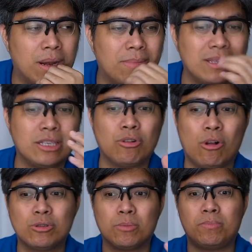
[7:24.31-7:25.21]
but it's
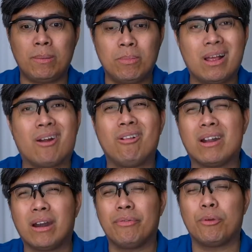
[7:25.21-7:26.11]
also people all
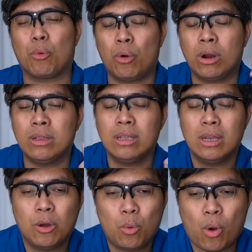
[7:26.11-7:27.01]
around the world
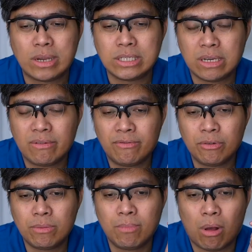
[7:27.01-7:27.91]
watching
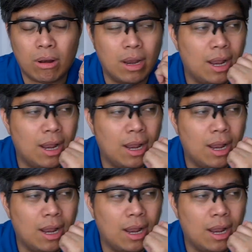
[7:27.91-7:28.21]
football.